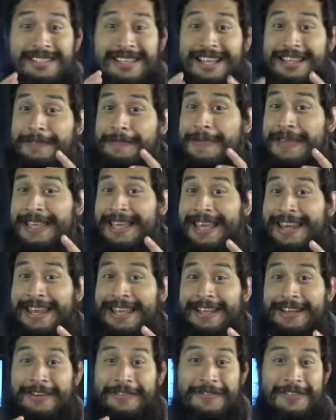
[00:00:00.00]
at the
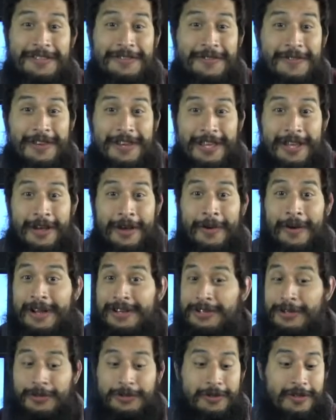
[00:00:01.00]
beginning of this video, I
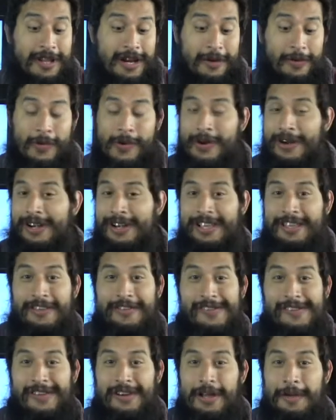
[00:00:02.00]
told you that I wanted to
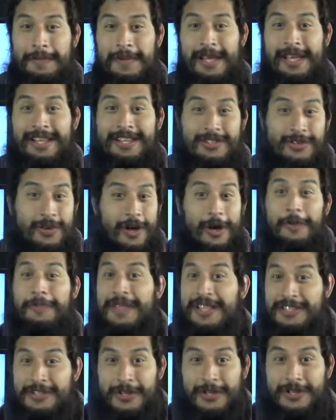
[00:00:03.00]
give you an update, and so I hope
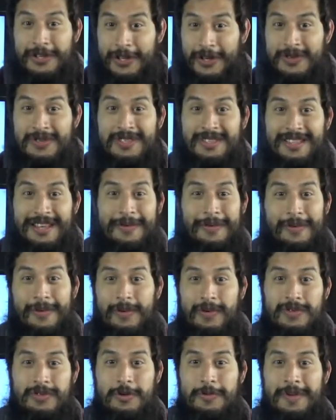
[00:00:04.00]
that's good news that we're
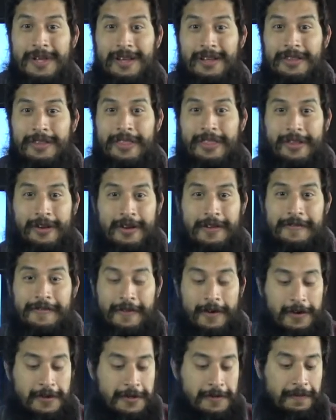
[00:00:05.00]
resuming on the
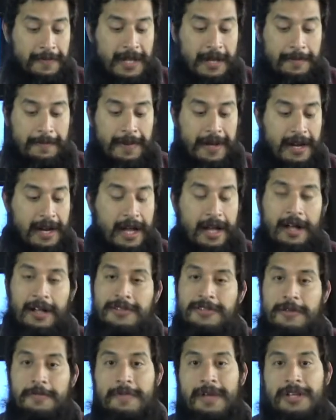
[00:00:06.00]
31st. But I
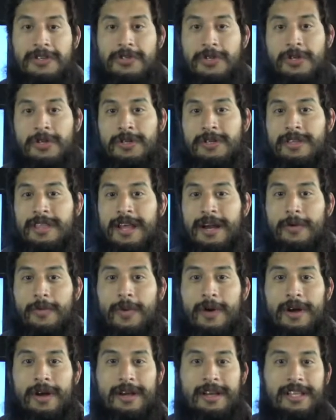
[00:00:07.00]
also mentioned that I
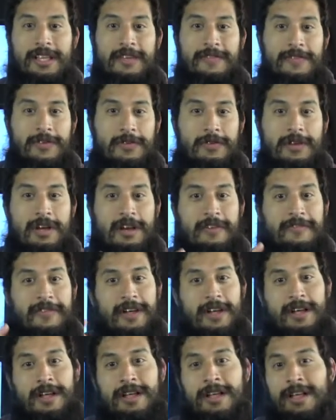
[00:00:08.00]
wanted to give you kind of
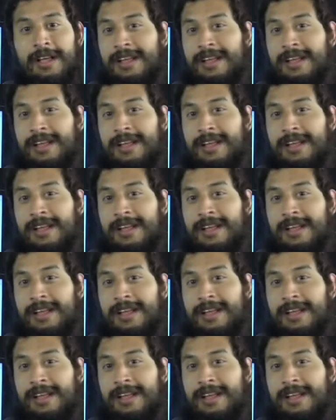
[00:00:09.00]
a